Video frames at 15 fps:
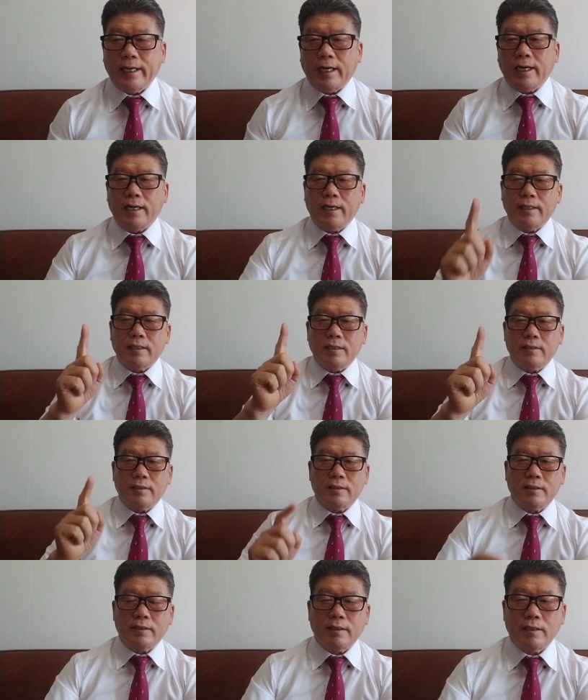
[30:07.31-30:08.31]
Another
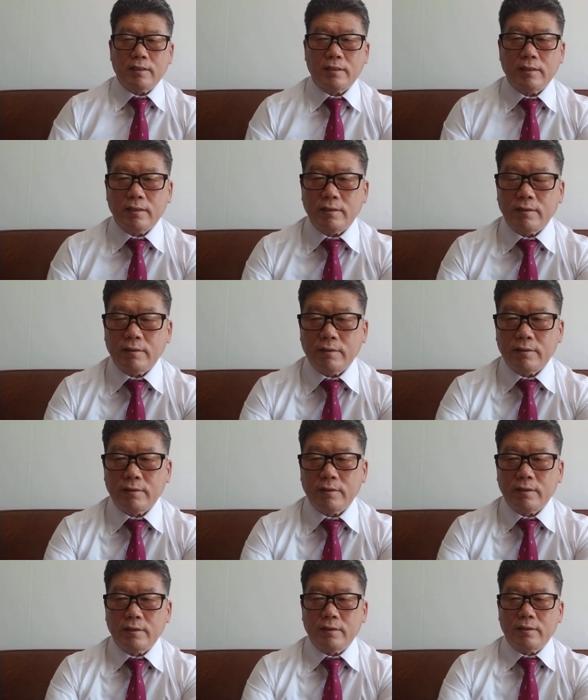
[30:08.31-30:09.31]
is
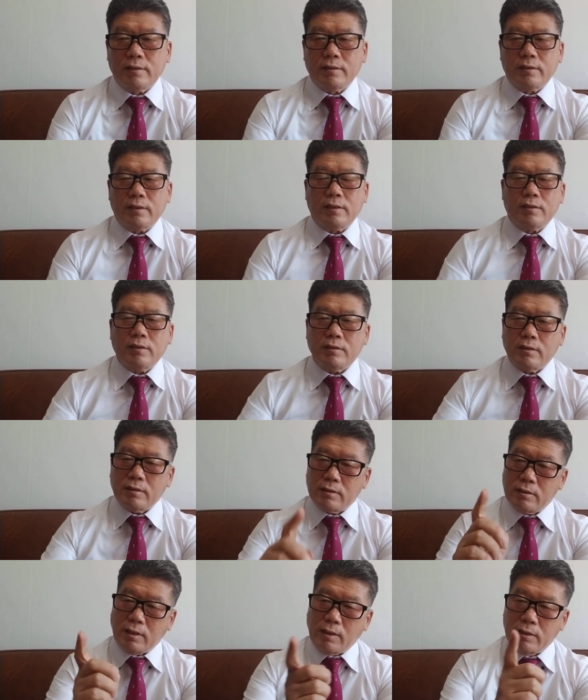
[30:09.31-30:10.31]
this
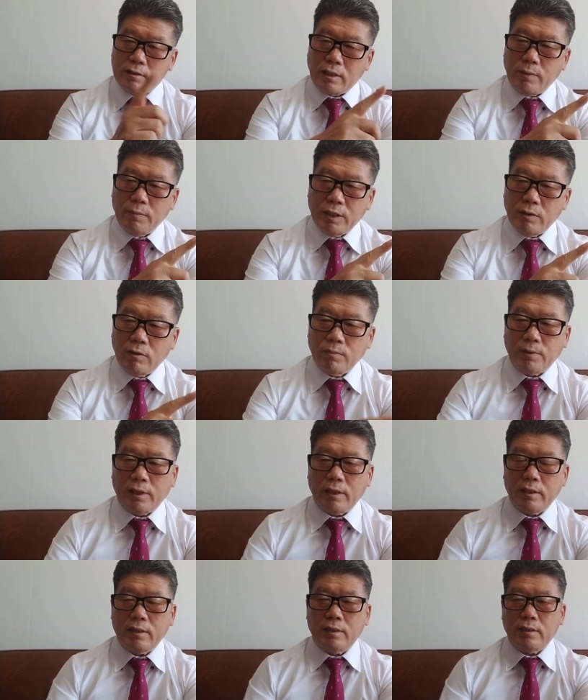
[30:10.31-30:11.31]
is standby offer.